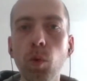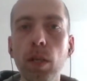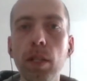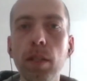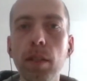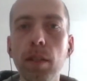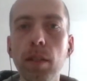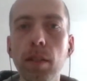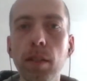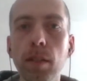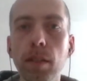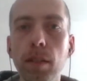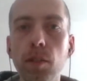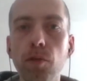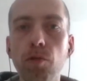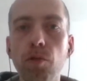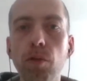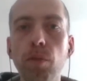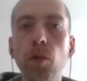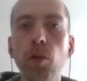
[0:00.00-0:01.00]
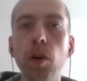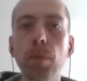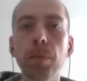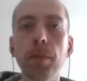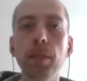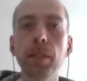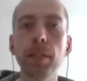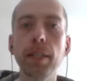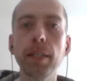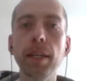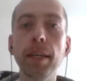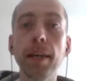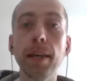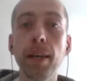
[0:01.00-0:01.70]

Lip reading: what intellectual property